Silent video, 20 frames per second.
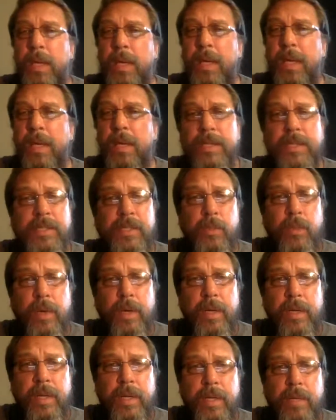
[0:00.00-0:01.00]
it'll get you where
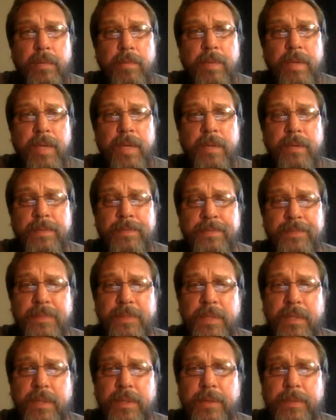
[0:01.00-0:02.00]
you need to be.
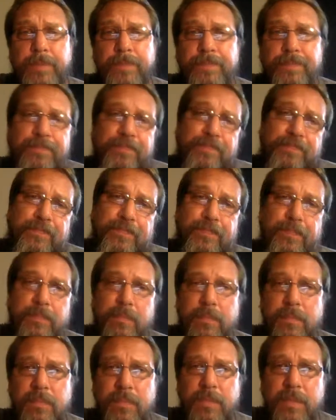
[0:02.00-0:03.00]
So
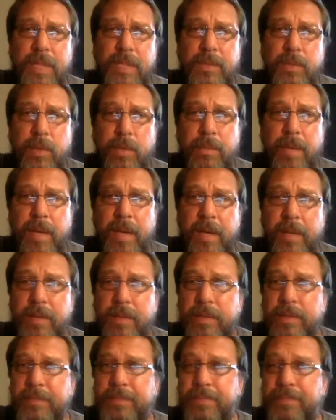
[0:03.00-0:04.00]
that's what matters.